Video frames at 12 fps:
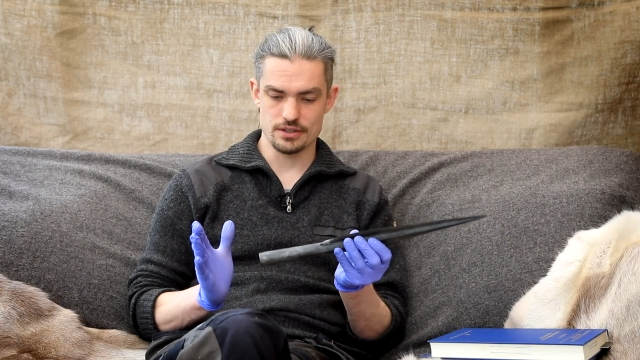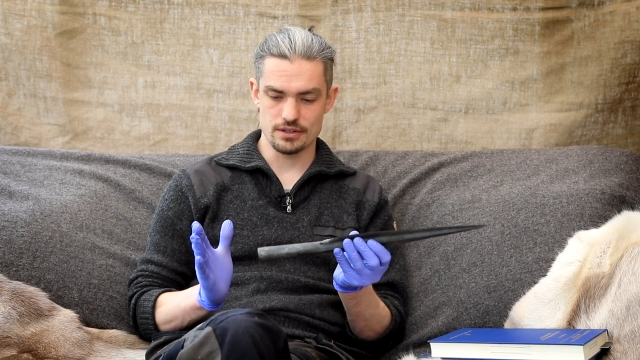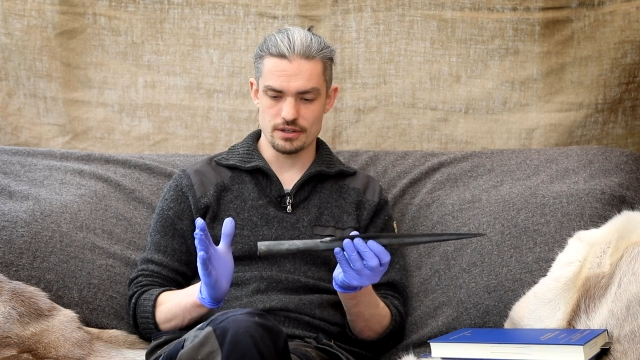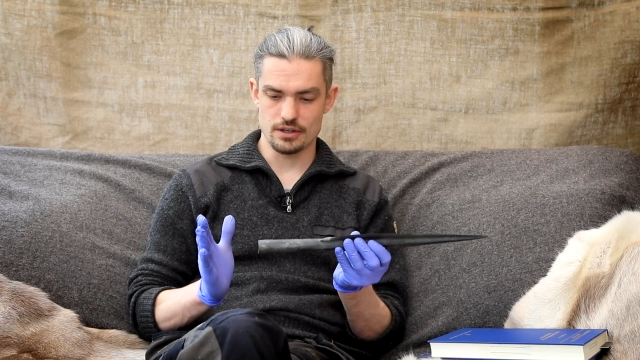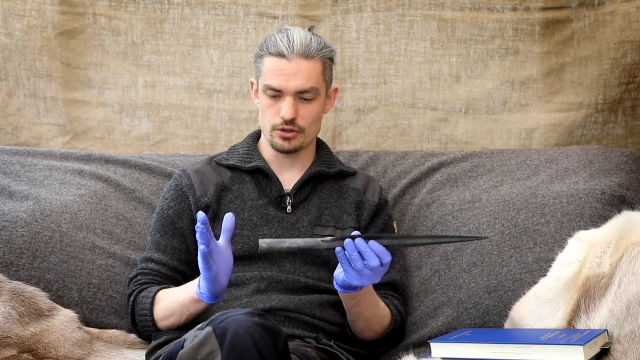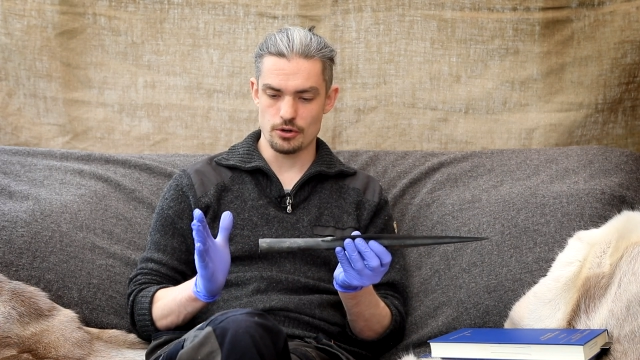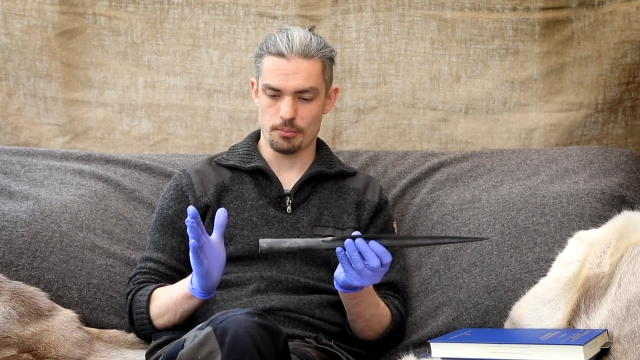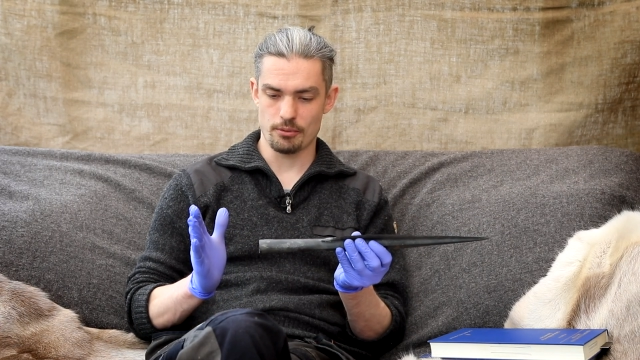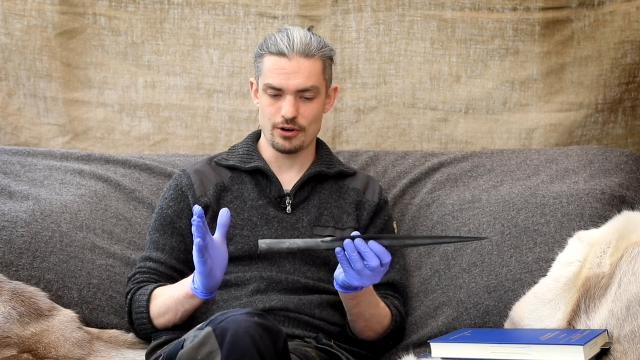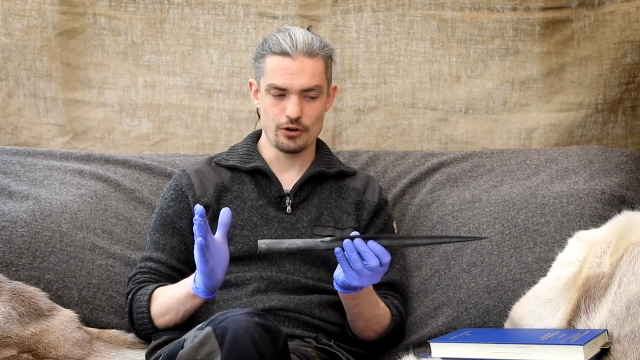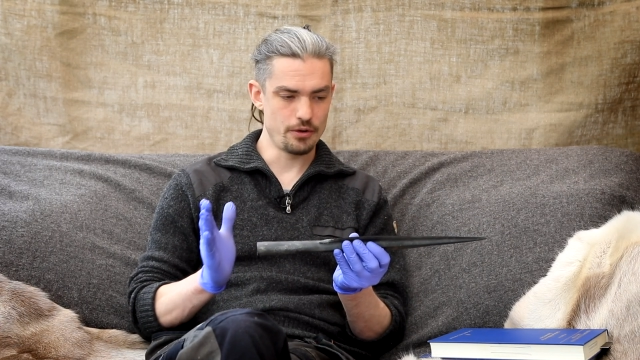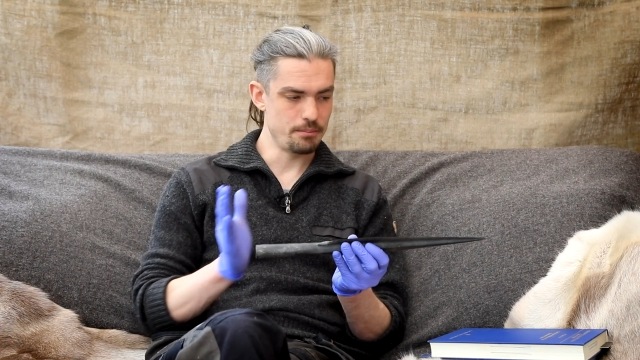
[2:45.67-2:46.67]
A copper
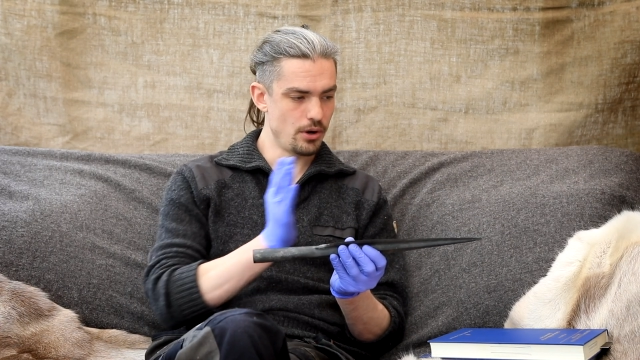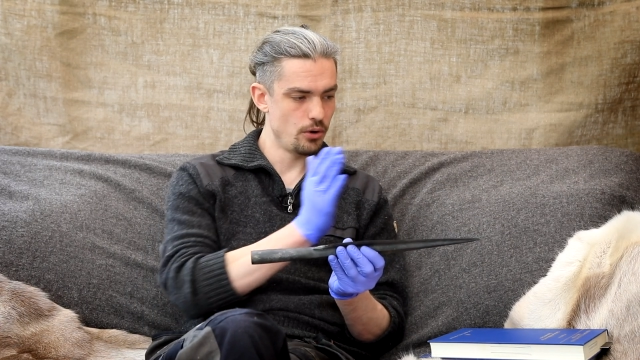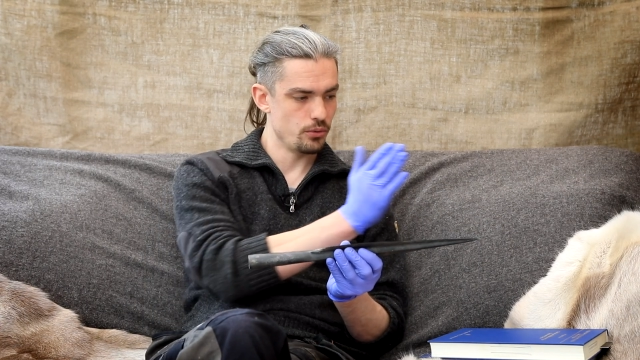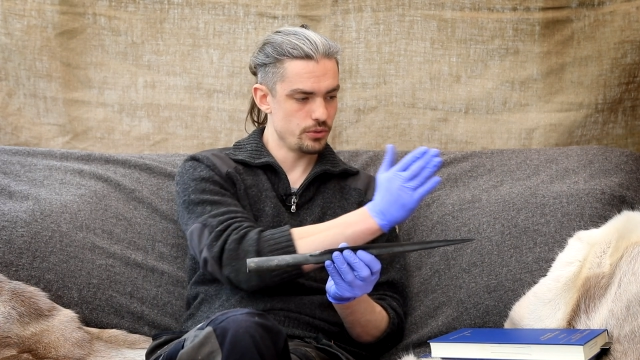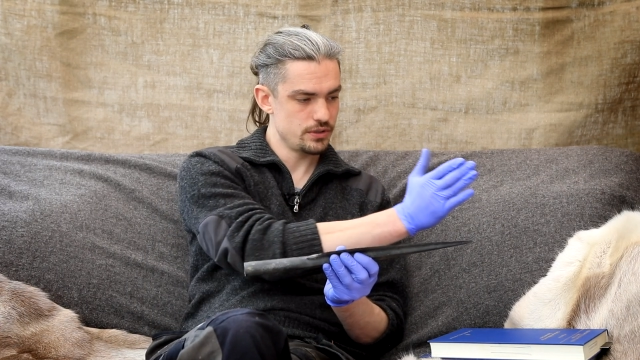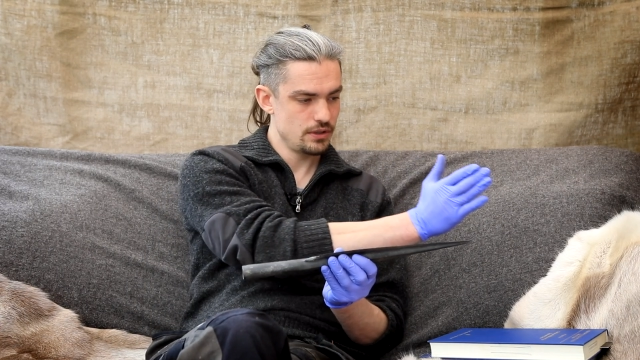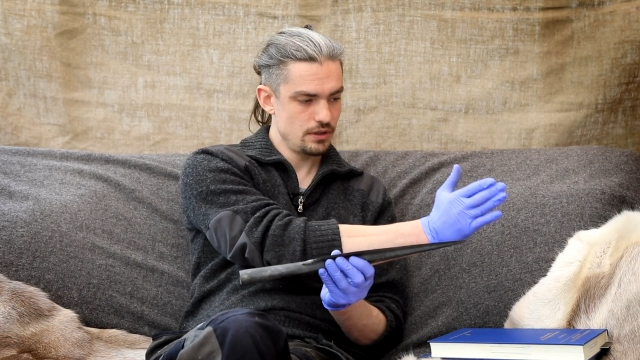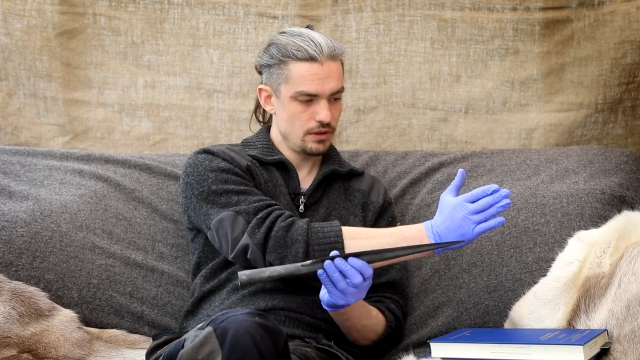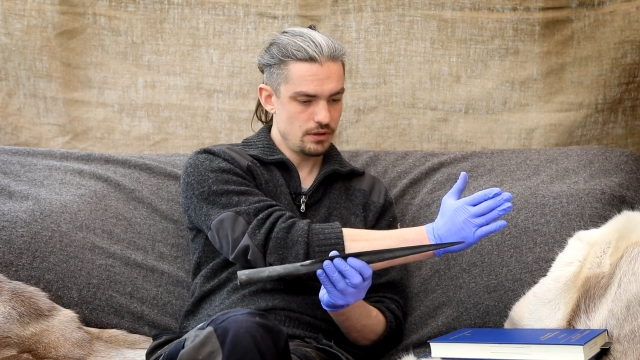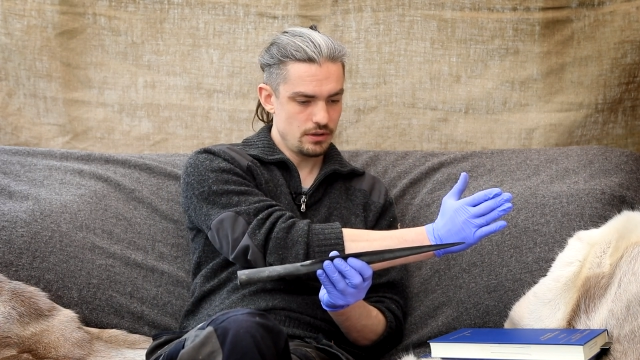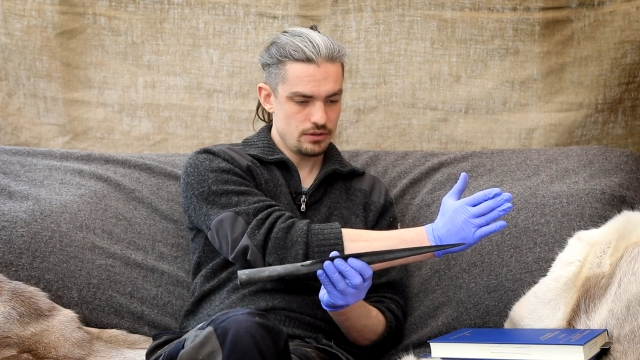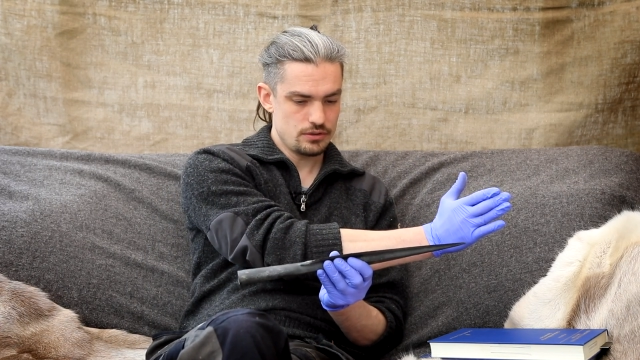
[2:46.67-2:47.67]
alloy mould
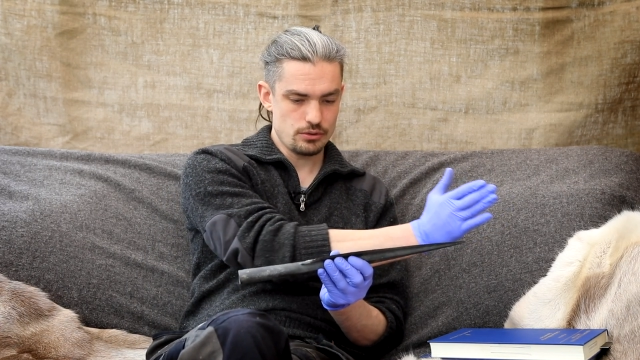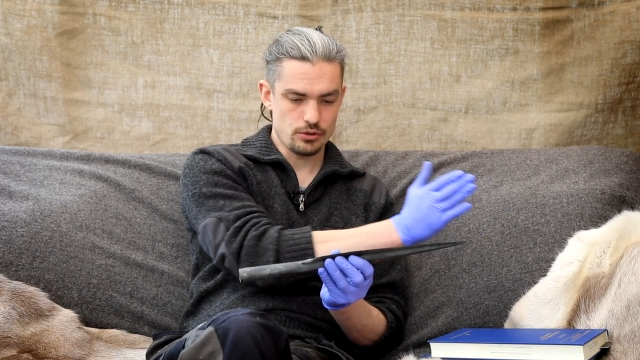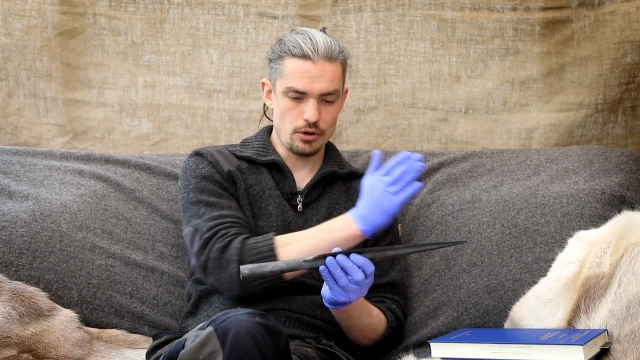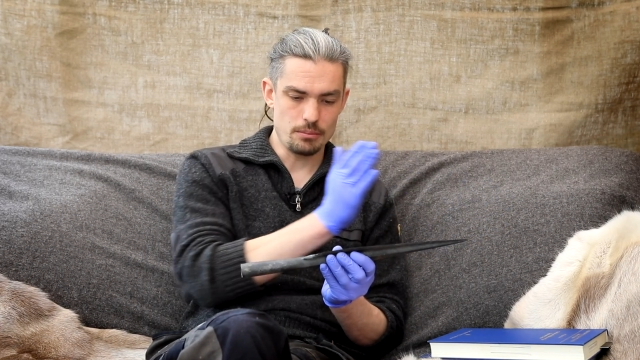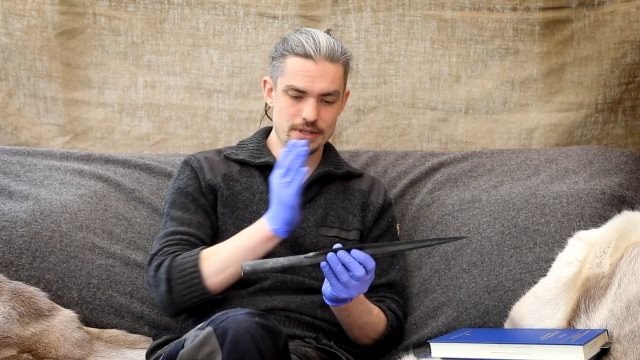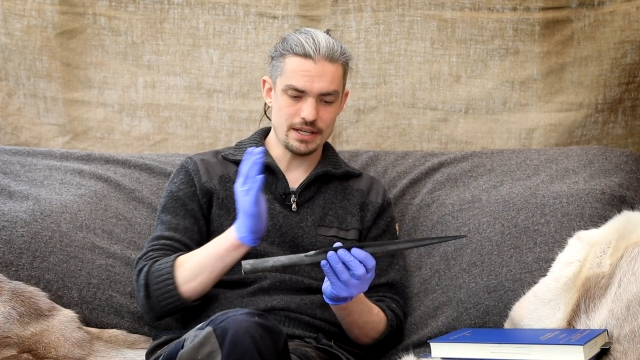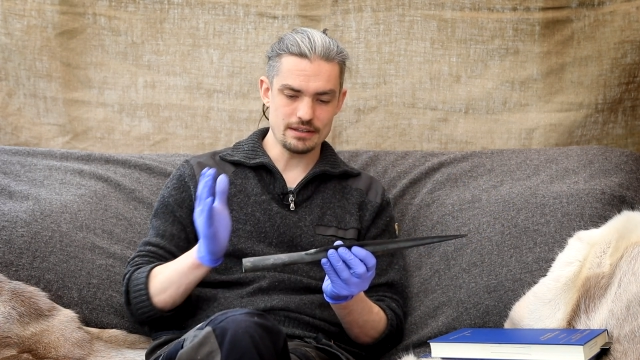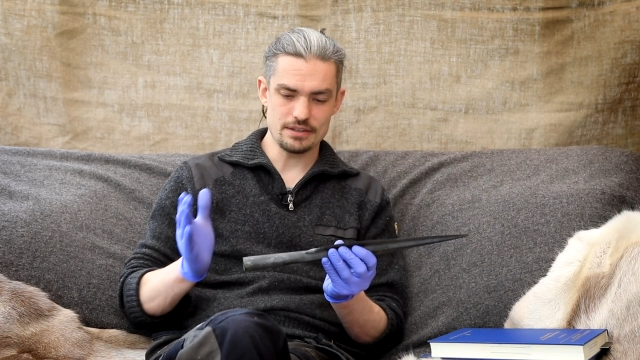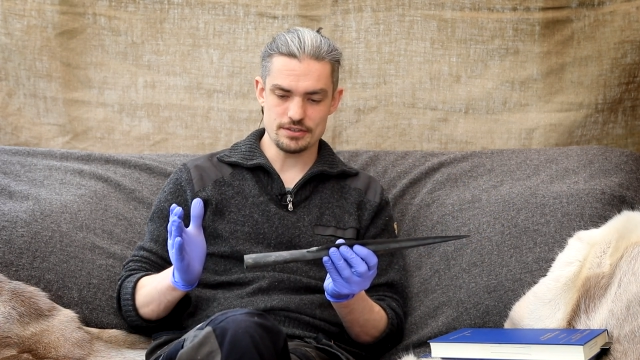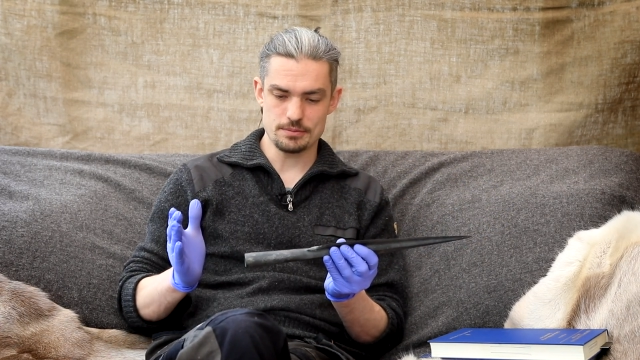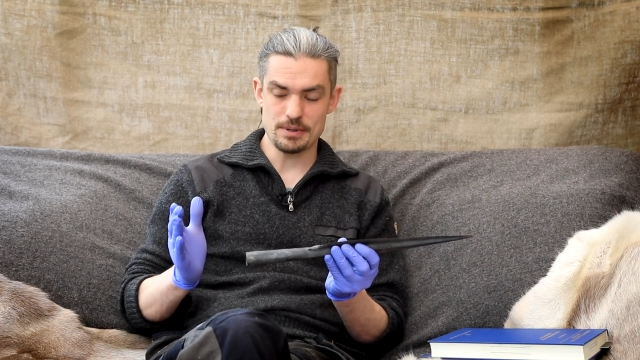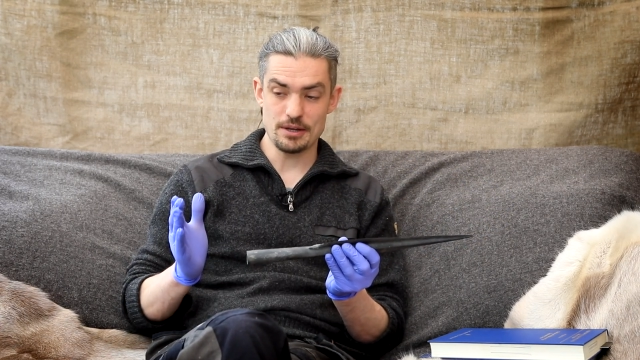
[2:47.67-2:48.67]
to accommodate
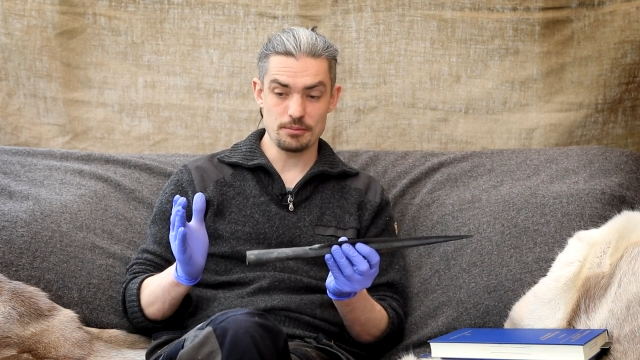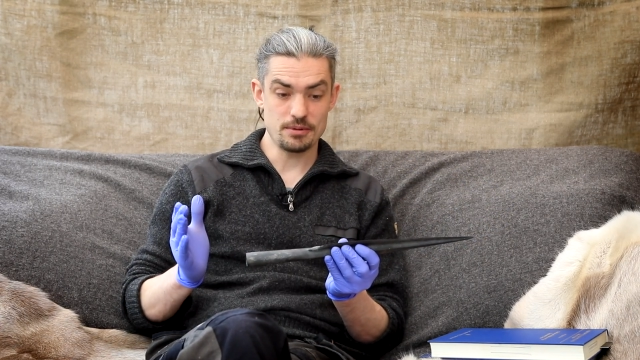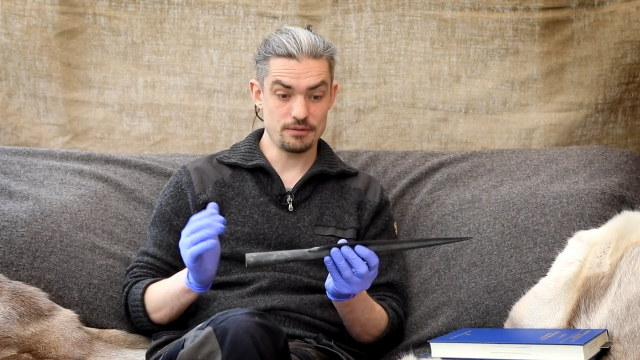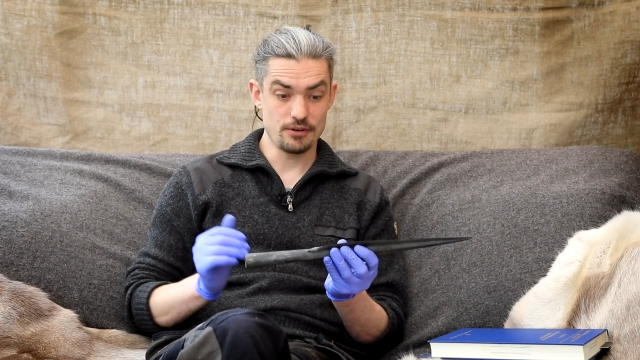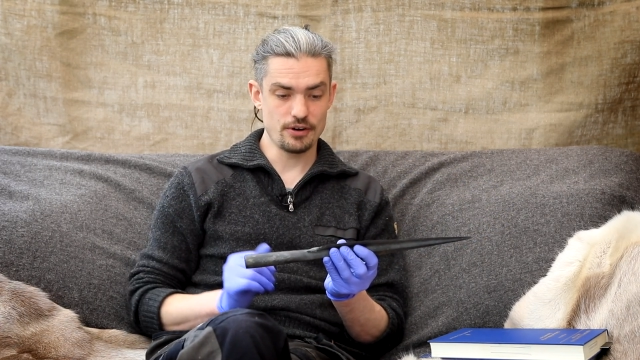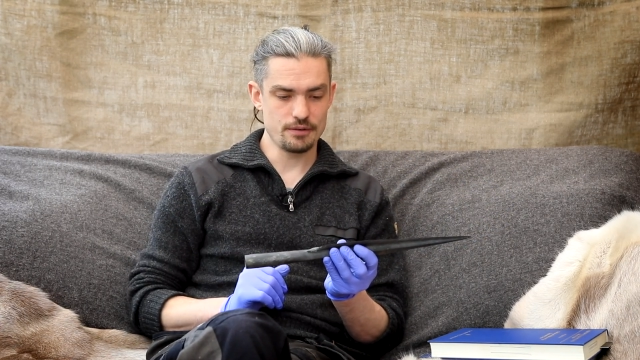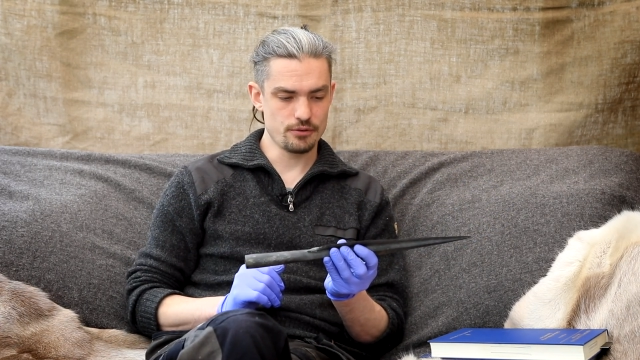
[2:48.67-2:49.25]
this spear will be very,